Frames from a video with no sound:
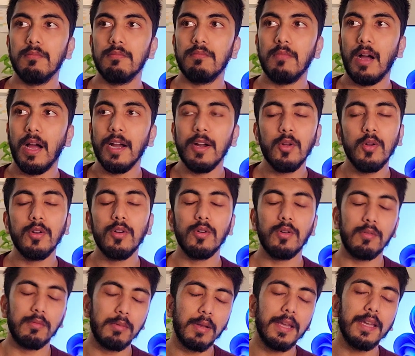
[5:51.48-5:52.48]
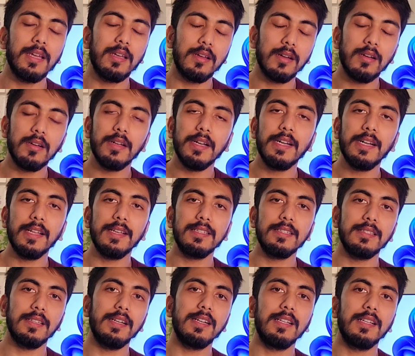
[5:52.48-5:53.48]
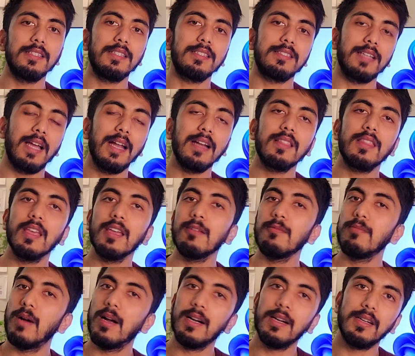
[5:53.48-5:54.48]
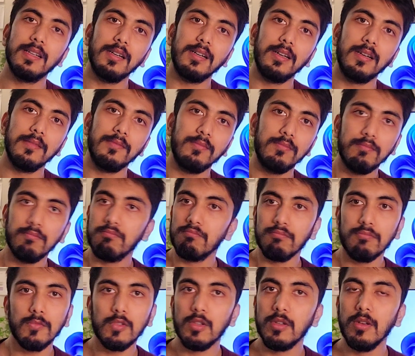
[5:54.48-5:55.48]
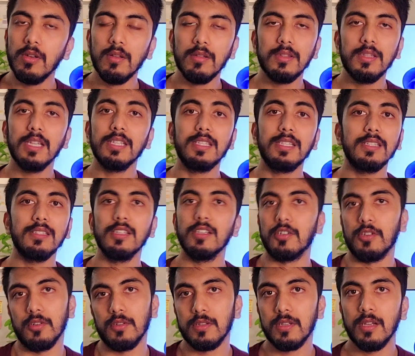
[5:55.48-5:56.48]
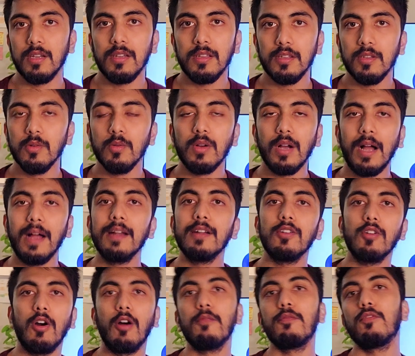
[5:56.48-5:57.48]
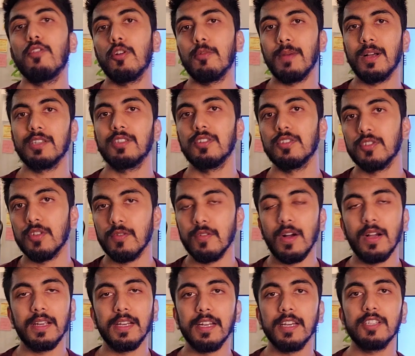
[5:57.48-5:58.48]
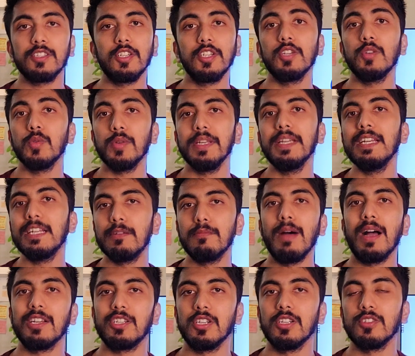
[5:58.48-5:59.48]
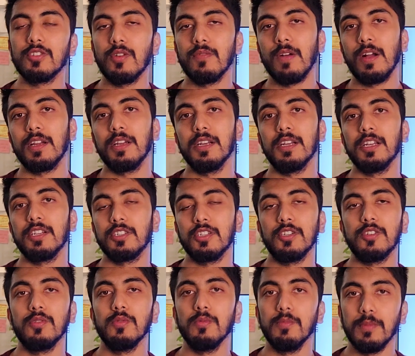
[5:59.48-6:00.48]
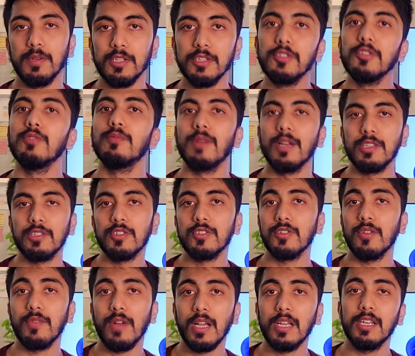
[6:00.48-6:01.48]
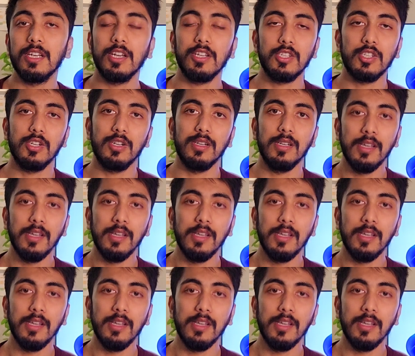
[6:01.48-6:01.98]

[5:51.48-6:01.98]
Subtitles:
I don't know, like it is a sad thing, but this is the truth. You can't opt for Masters of Architecture. You need a Bachelor's of Architecture to pursue Masters of Architecture.